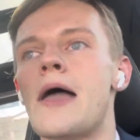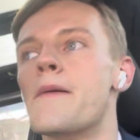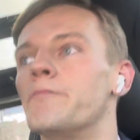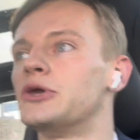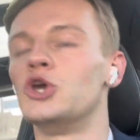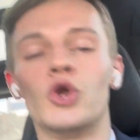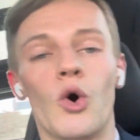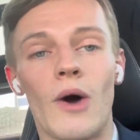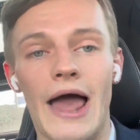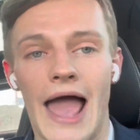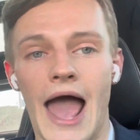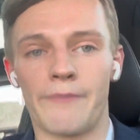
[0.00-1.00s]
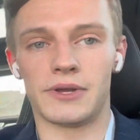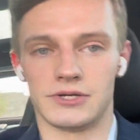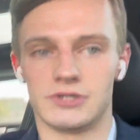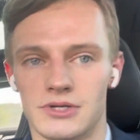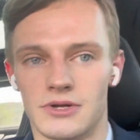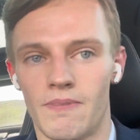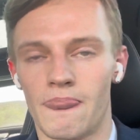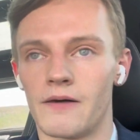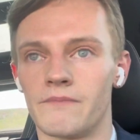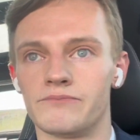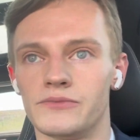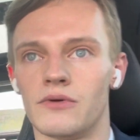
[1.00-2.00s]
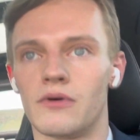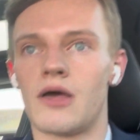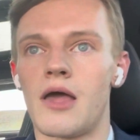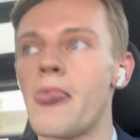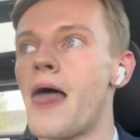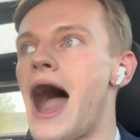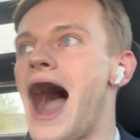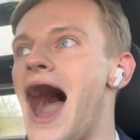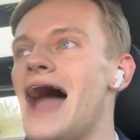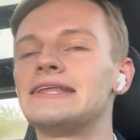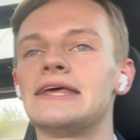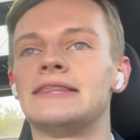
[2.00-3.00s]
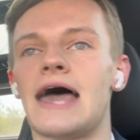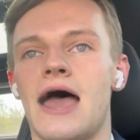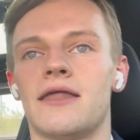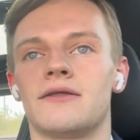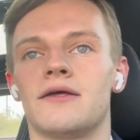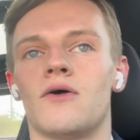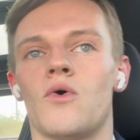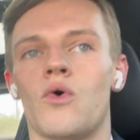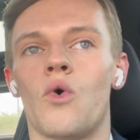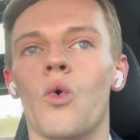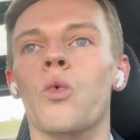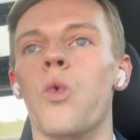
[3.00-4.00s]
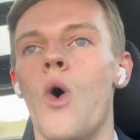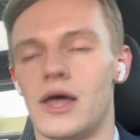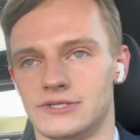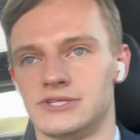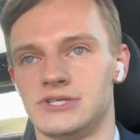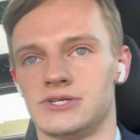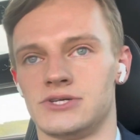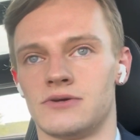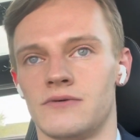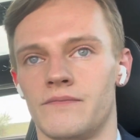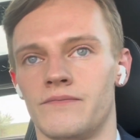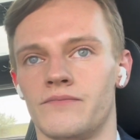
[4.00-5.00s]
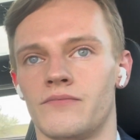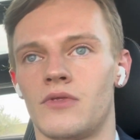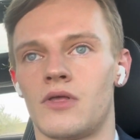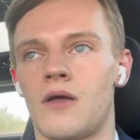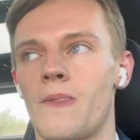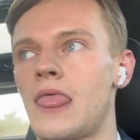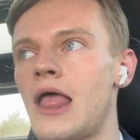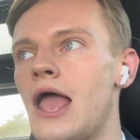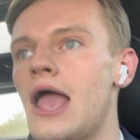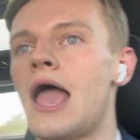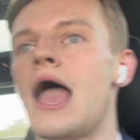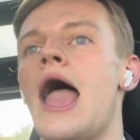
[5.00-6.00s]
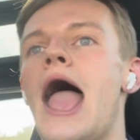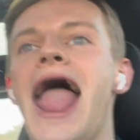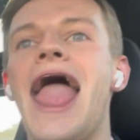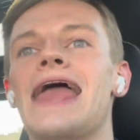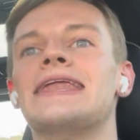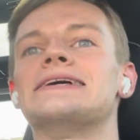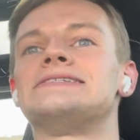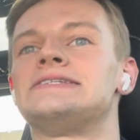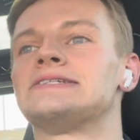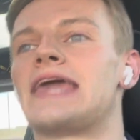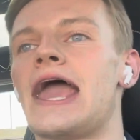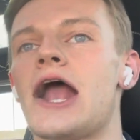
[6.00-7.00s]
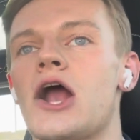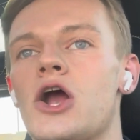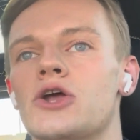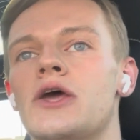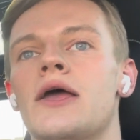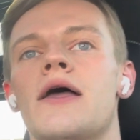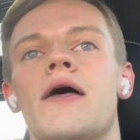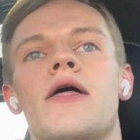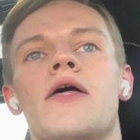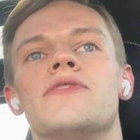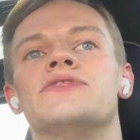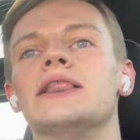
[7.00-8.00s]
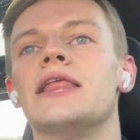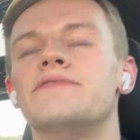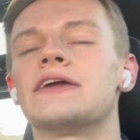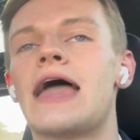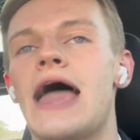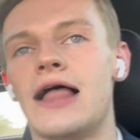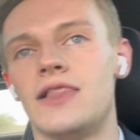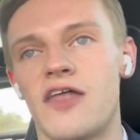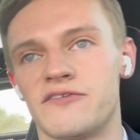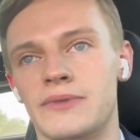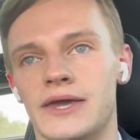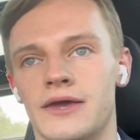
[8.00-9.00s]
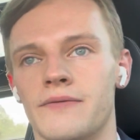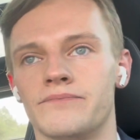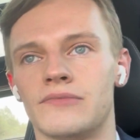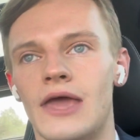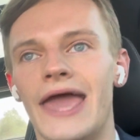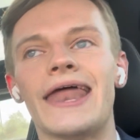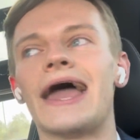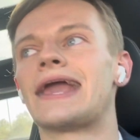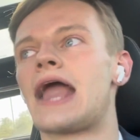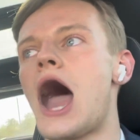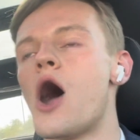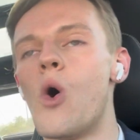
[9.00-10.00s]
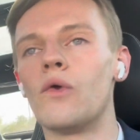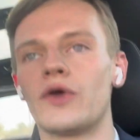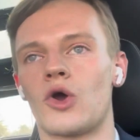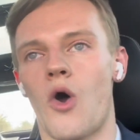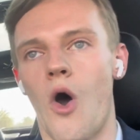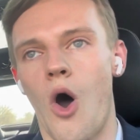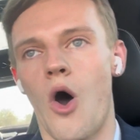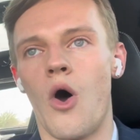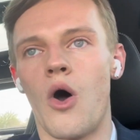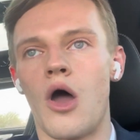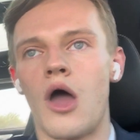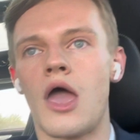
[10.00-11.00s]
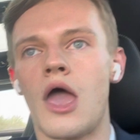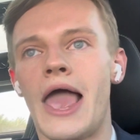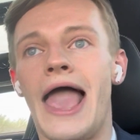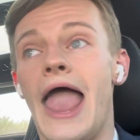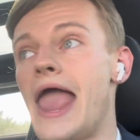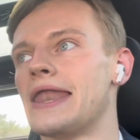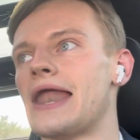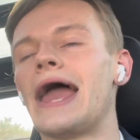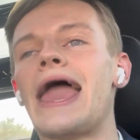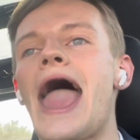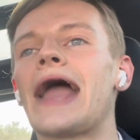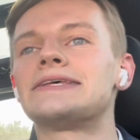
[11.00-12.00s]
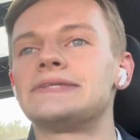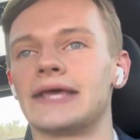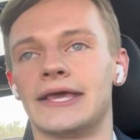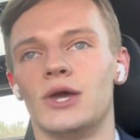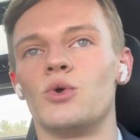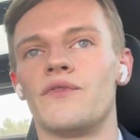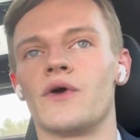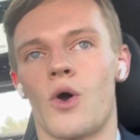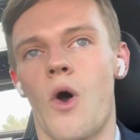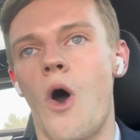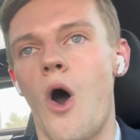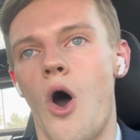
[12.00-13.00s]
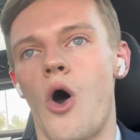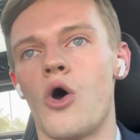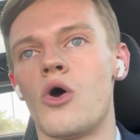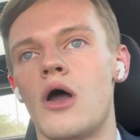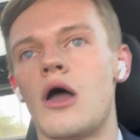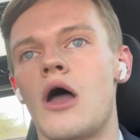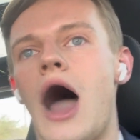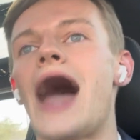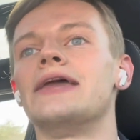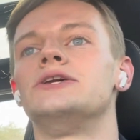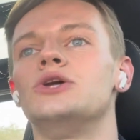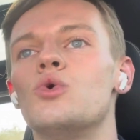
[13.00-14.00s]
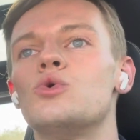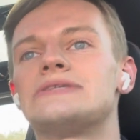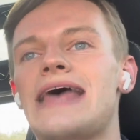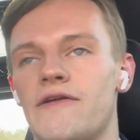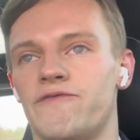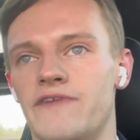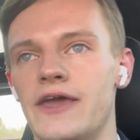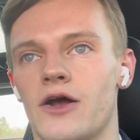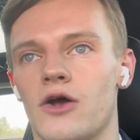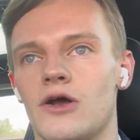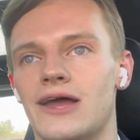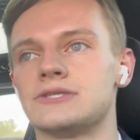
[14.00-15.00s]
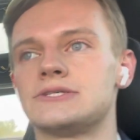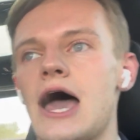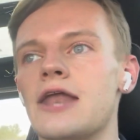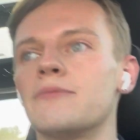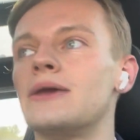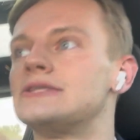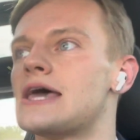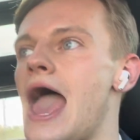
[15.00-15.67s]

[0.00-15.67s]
But you know what happened? I did that once, and it scared the living hell out of me. and I got on the call and I executed the call. I used that fear inside of me to